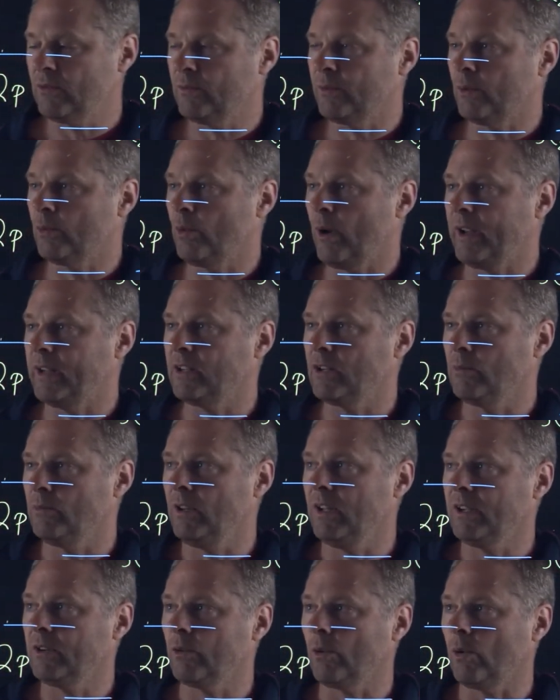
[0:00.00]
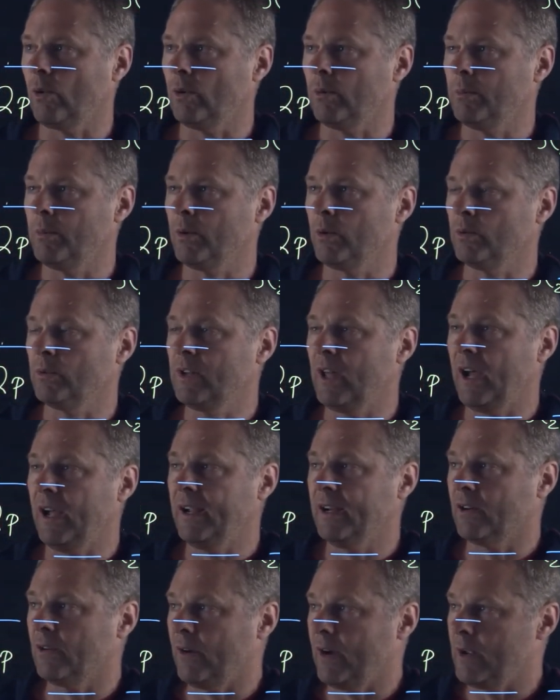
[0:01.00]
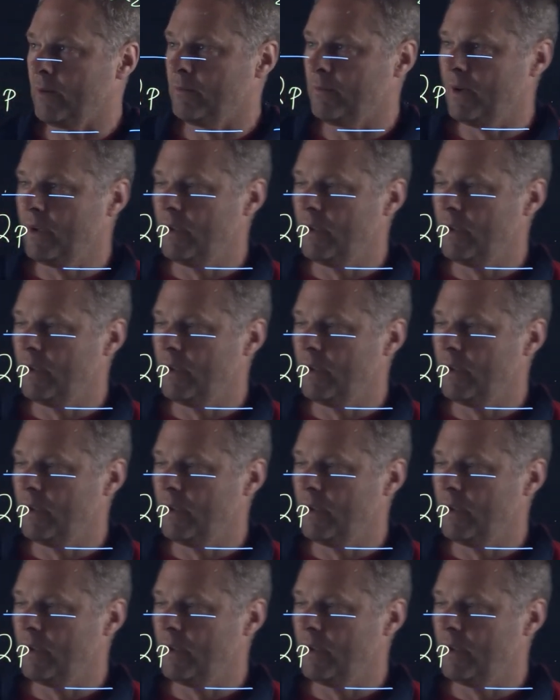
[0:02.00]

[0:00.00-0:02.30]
for writing a molecular orbital diagram